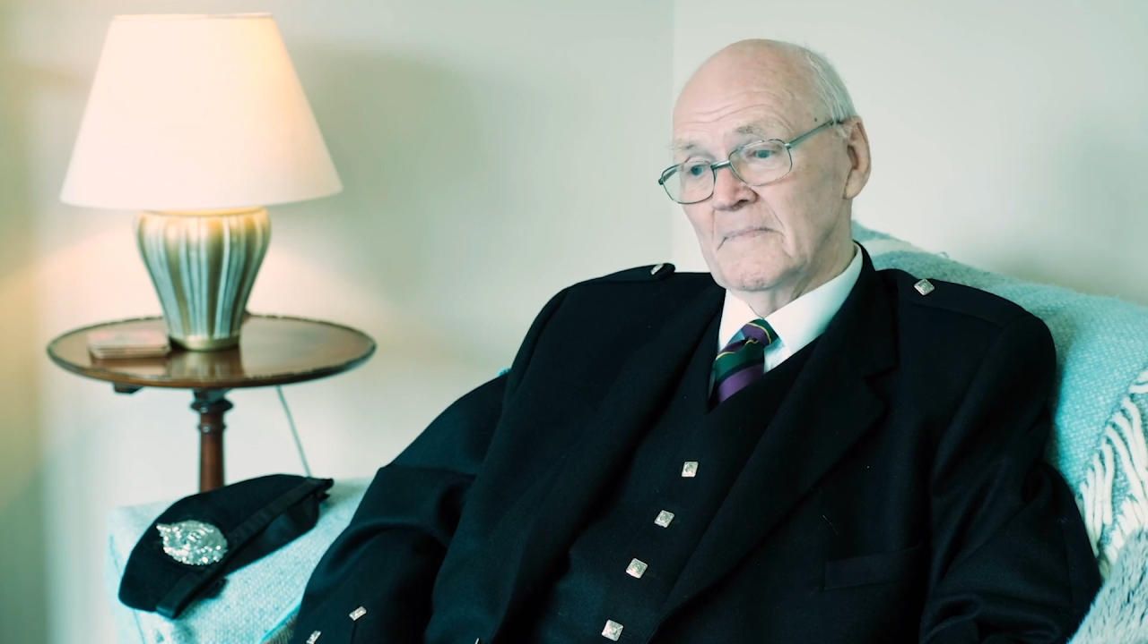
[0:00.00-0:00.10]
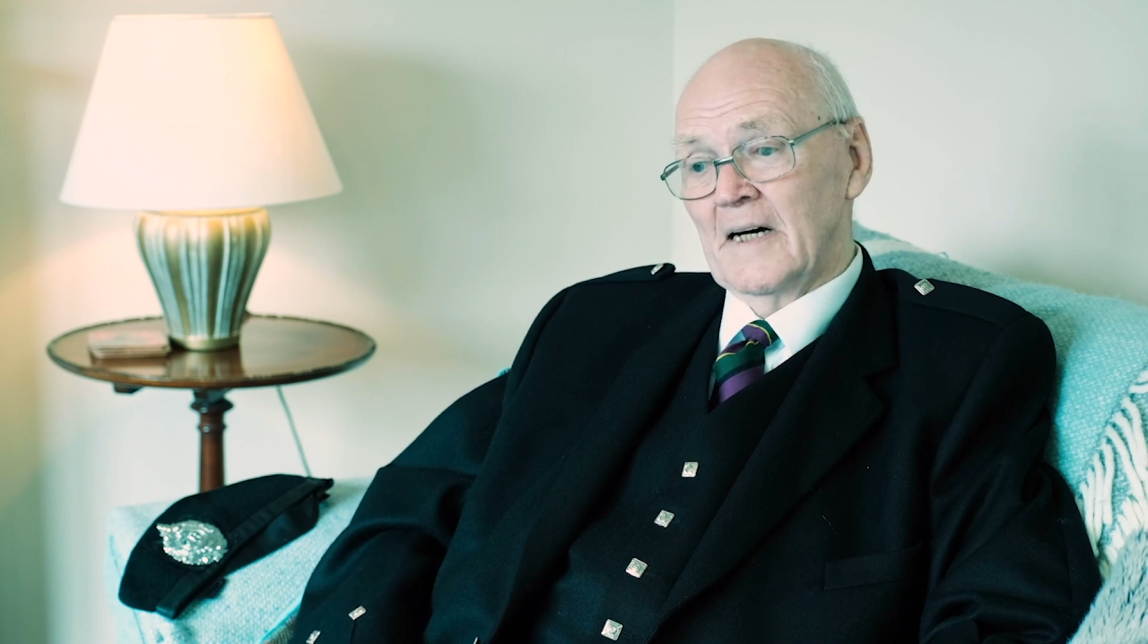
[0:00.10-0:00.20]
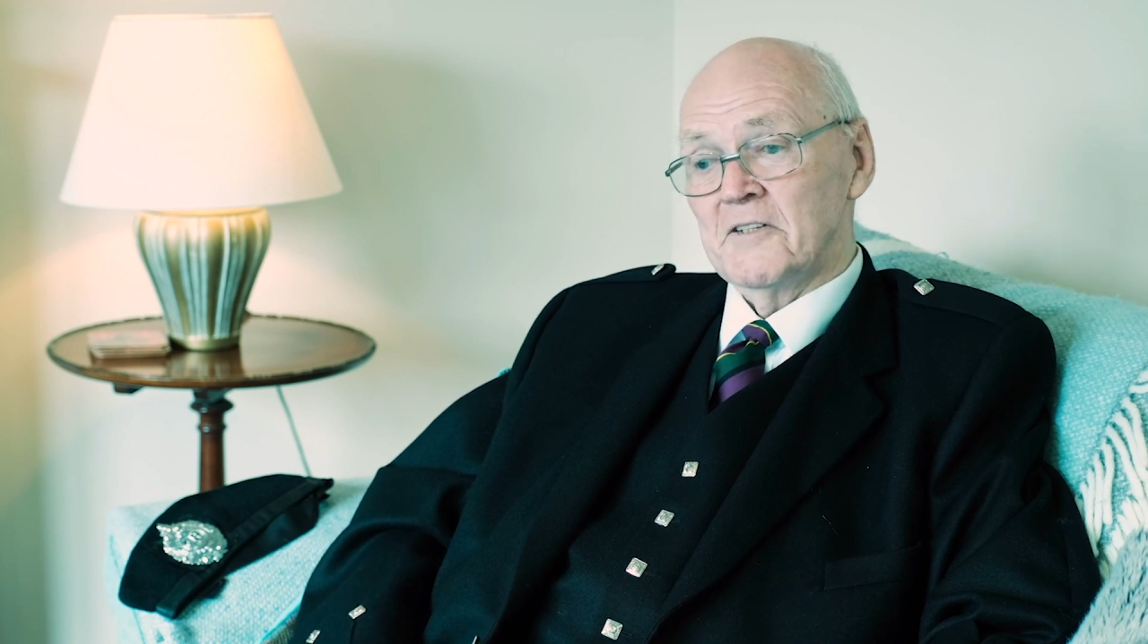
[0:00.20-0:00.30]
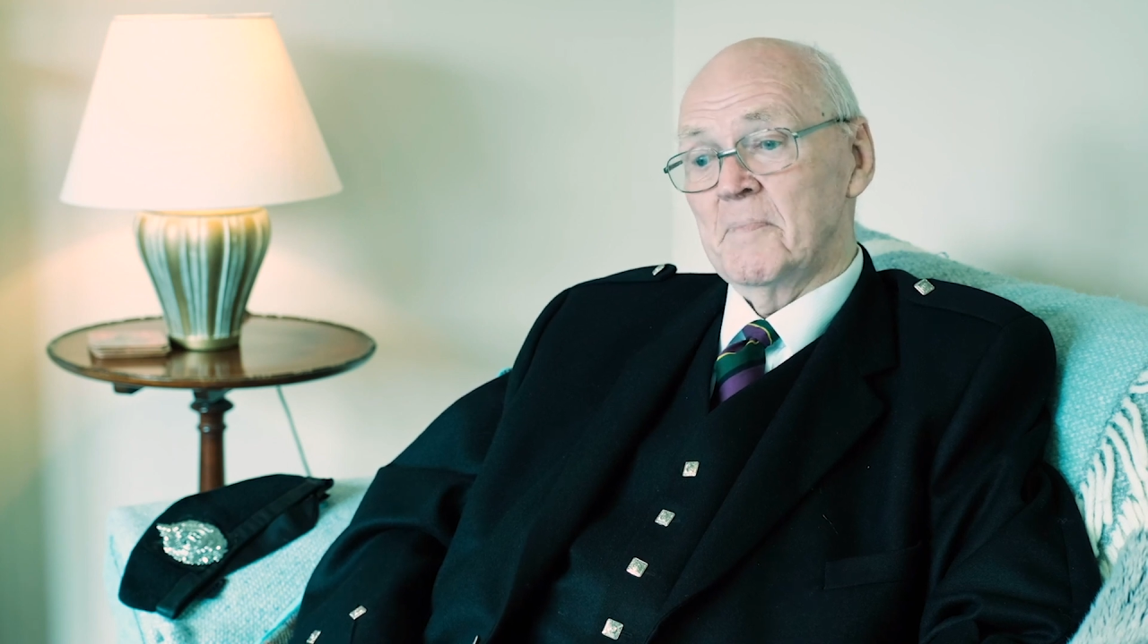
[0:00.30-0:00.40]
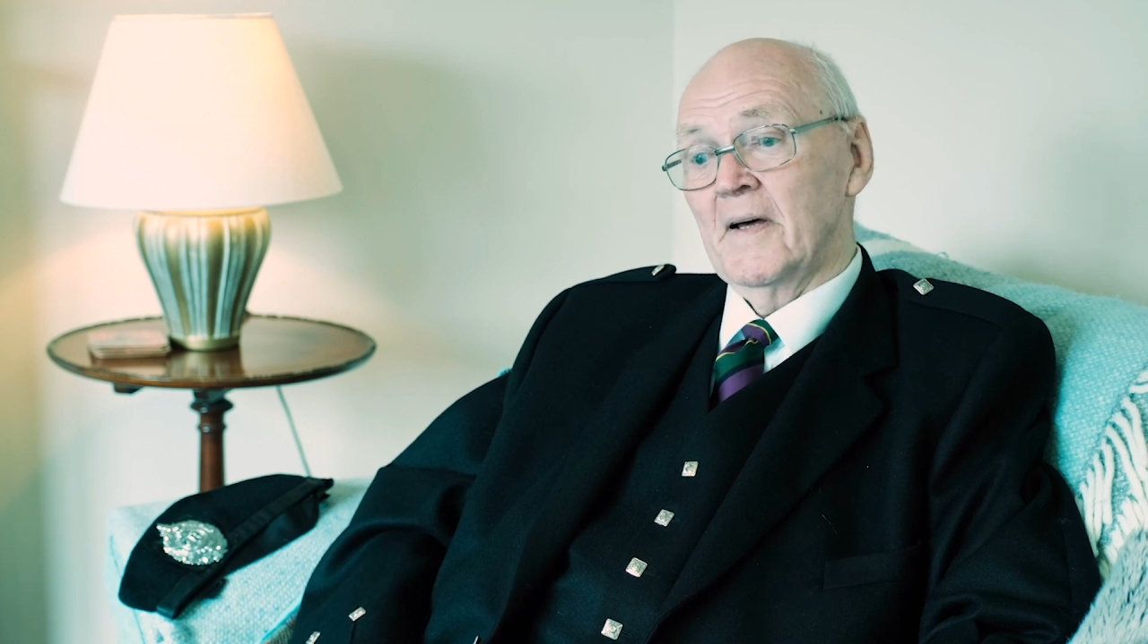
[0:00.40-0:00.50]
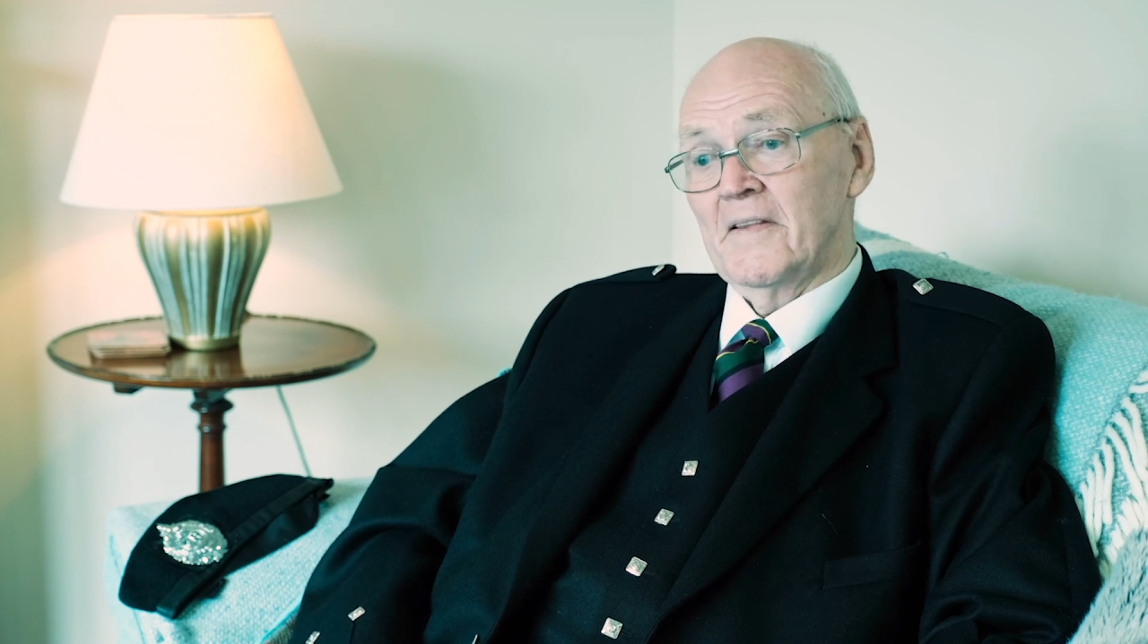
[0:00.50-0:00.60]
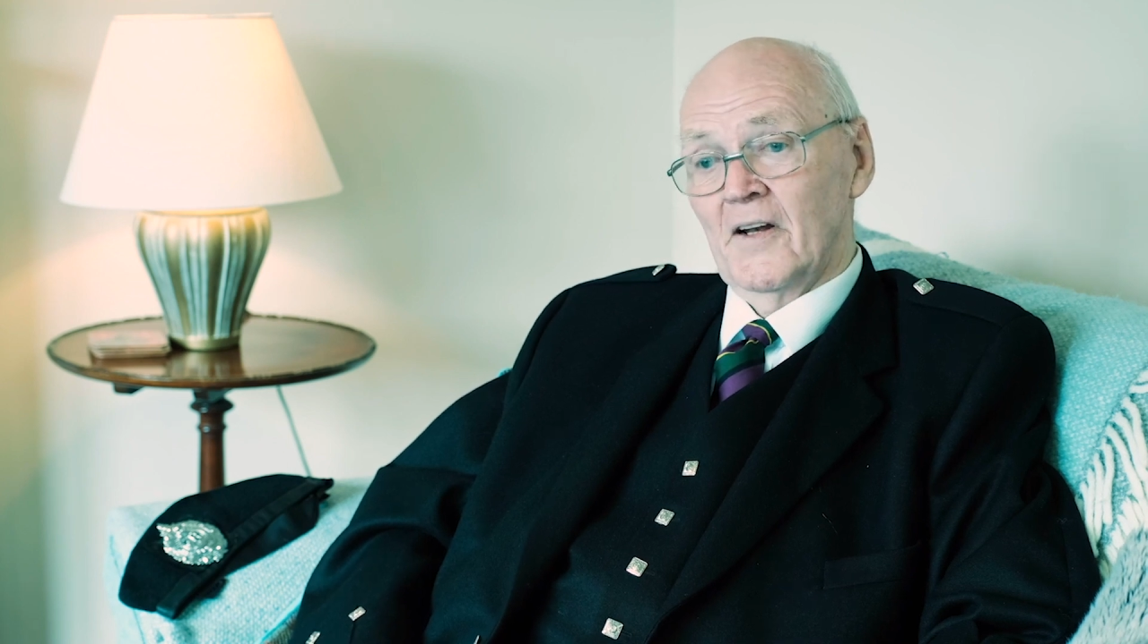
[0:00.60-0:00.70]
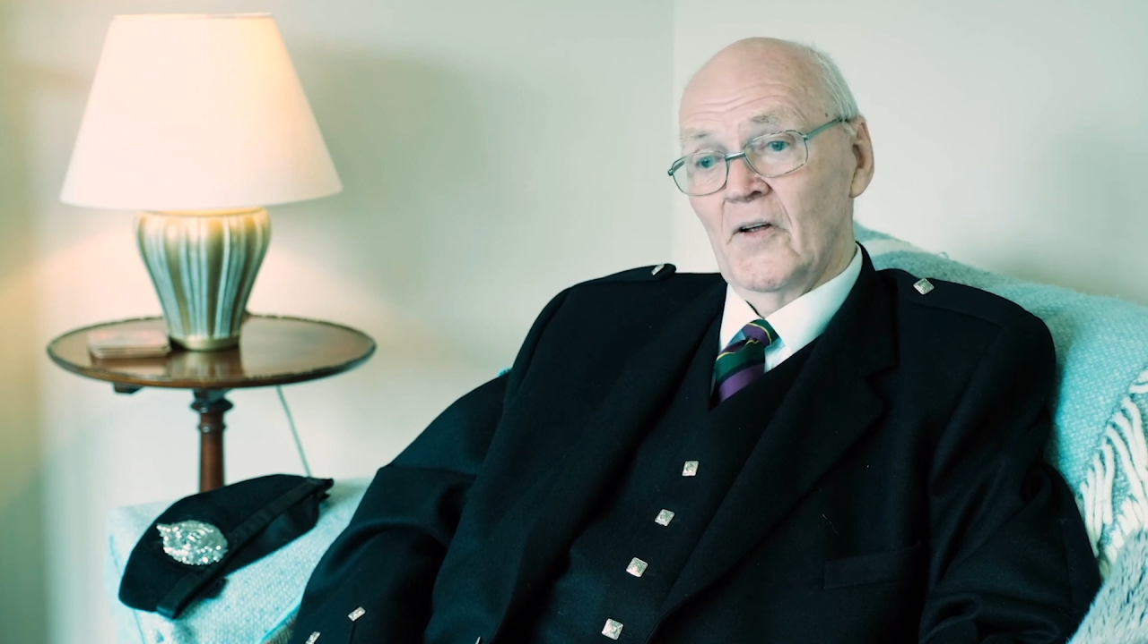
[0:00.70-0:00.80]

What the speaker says: as per the